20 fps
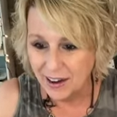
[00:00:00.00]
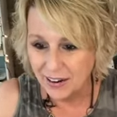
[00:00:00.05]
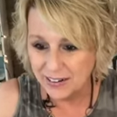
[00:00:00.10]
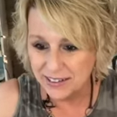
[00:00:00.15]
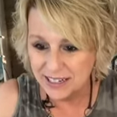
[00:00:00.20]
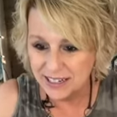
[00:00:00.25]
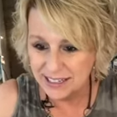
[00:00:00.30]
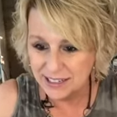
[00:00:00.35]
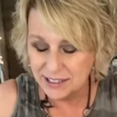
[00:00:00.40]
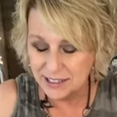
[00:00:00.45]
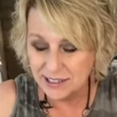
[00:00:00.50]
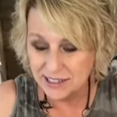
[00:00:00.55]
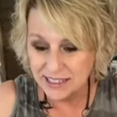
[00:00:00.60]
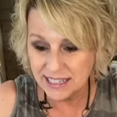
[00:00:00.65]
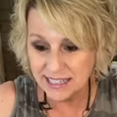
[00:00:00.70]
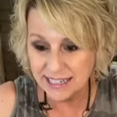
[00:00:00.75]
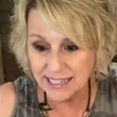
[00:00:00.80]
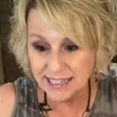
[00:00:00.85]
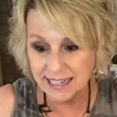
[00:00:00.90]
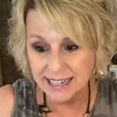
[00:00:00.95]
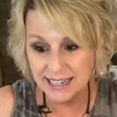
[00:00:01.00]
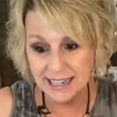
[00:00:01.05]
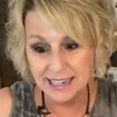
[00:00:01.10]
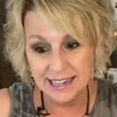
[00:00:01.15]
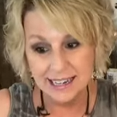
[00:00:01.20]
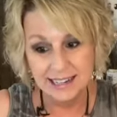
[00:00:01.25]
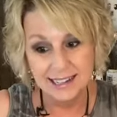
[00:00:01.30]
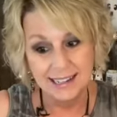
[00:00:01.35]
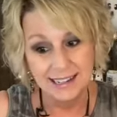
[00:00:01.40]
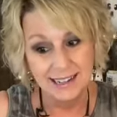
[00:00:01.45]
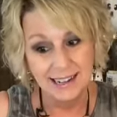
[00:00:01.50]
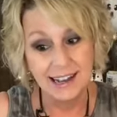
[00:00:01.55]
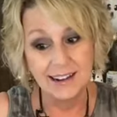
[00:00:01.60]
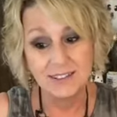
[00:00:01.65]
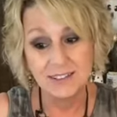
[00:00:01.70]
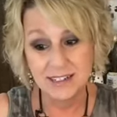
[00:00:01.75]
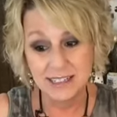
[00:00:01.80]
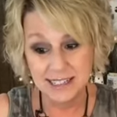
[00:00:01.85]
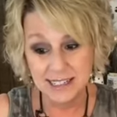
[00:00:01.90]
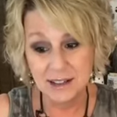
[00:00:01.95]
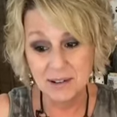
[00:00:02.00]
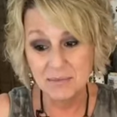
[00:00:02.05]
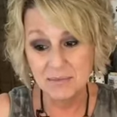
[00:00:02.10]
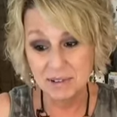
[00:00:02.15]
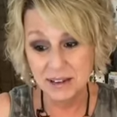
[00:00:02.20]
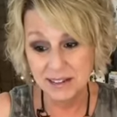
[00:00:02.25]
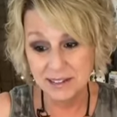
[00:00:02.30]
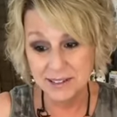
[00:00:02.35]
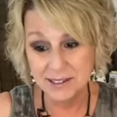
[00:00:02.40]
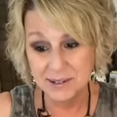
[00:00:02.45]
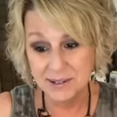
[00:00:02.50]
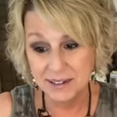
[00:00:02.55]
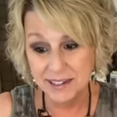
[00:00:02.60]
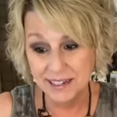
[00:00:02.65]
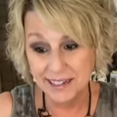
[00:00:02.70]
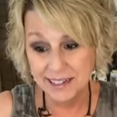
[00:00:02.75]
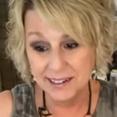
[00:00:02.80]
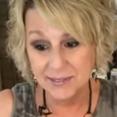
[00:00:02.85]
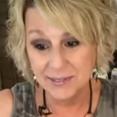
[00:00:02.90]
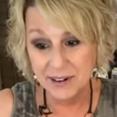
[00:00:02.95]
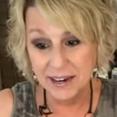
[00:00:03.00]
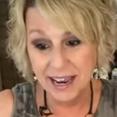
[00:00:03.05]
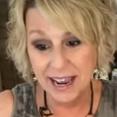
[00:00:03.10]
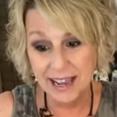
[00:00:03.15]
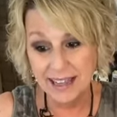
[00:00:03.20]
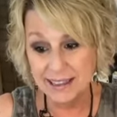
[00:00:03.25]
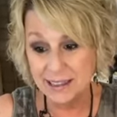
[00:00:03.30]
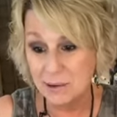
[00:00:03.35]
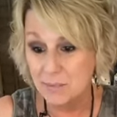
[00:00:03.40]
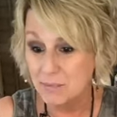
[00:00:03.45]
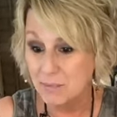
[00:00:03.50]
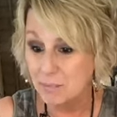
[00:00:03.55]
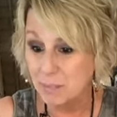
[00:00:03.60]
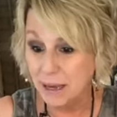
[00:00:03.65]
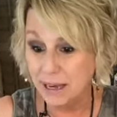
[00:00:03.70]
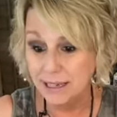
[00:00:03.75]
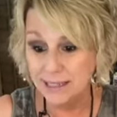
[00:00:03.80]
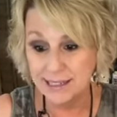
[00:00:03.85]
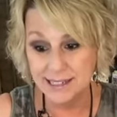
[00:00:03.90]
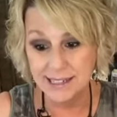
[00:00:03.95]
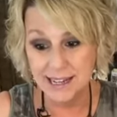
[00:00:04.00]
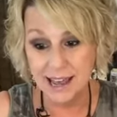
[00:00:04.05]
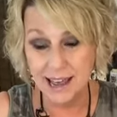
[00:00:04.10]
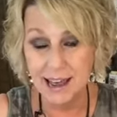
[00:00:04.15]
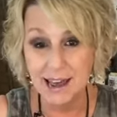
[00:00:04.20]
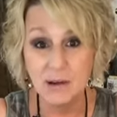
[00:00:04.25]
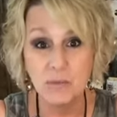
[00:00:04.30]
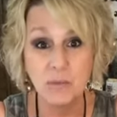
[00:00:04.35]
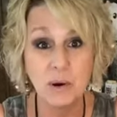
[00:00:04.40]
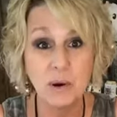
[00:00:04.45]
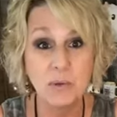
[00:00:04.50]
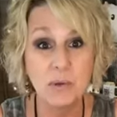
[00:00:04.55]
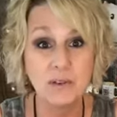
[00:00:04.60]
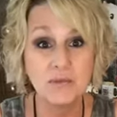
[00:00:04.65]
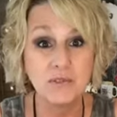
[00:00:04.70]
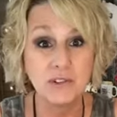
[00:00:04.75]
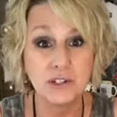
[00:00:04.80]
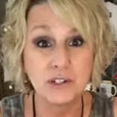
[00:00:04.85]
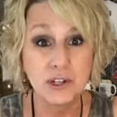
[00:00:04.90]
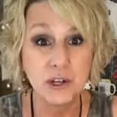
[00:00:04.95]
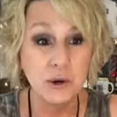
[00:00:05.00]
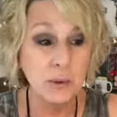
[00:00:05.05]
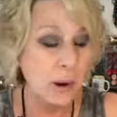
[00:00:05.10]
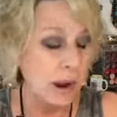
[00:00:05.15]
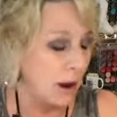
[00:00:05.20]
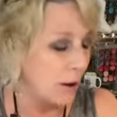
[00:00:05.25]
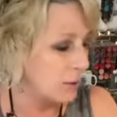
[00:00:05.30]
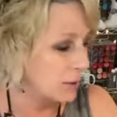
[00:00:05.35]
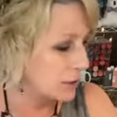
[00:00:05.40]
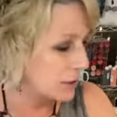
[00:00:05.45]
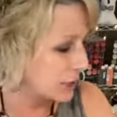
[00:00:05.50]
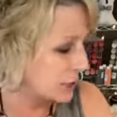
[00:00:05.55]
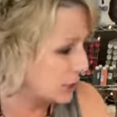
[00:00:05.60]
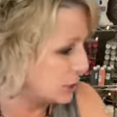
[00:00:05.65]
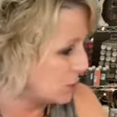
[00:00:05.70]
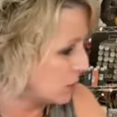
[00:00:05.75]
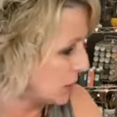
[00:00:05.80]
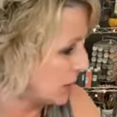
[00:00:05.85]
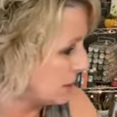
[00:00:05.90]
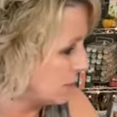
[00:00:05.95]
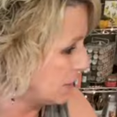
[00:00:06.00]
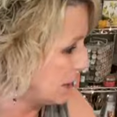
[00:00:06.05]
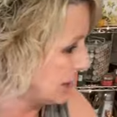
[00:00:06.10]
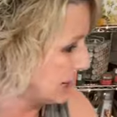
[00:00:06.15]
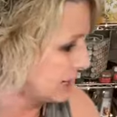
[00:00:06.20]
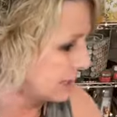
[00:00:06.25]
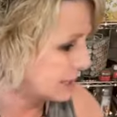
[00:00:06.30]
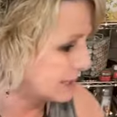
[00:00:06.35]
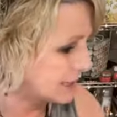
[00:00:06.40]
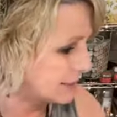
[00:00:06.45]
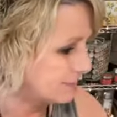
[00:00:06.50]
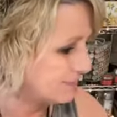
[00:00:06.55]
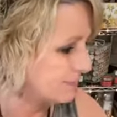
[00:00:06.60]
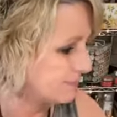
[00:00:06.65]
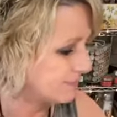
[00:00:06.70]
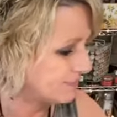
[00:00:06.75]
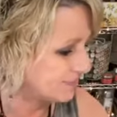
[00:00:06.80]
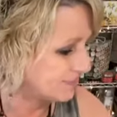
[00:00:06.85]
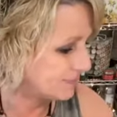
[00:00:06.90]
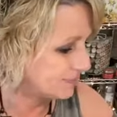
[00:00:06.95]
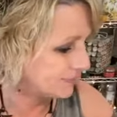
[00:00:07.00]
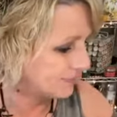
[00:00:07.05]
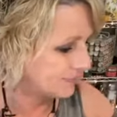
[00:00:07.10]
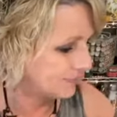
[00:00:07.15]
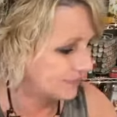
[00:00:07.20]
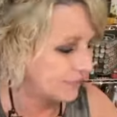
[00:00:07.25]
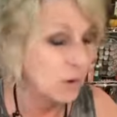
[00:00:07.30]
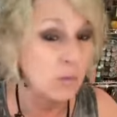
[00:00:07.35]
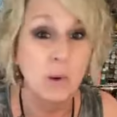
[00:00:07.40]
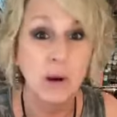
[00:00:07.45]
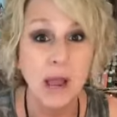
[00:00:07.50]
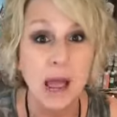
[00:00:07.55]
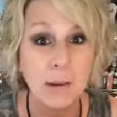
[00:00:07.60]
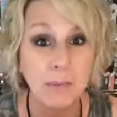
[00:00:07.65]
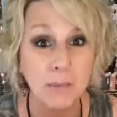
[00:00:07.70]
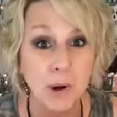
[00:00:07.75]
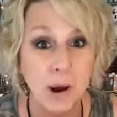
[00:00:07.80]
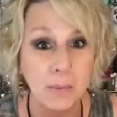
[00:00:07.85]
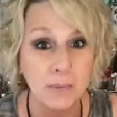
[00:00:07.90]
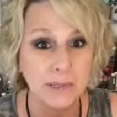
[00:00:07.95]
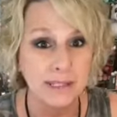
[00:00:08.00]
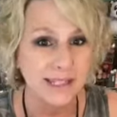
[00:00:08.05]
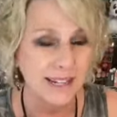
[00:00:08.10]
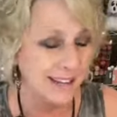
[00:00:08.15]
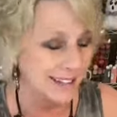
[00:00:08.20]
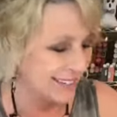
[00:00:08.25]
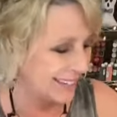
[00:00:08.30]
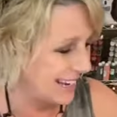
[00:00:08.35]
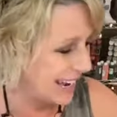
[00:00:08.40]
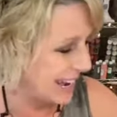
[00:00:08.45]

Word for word: oh, did you, Cindy? That was something else, wasn't it? We had the best time. We went for two hours and 20 minutes. We, I promise not to